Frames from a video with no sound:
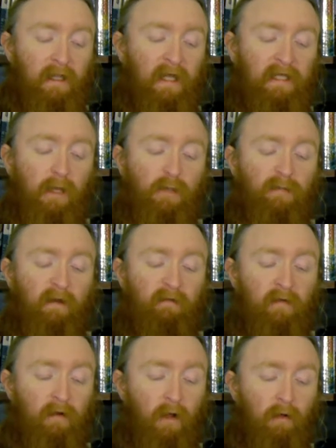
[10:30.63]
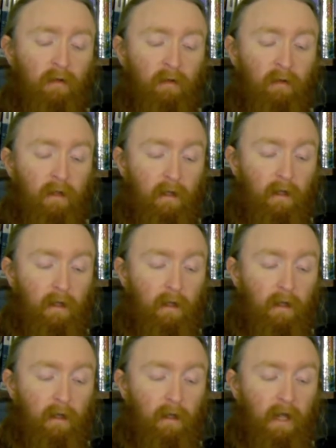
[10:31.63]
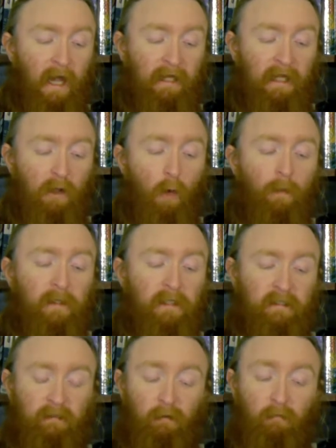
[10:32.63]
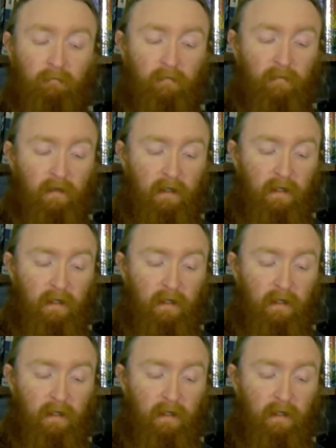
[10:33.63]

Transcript: like he was my favourite uncle, and he opened his glove.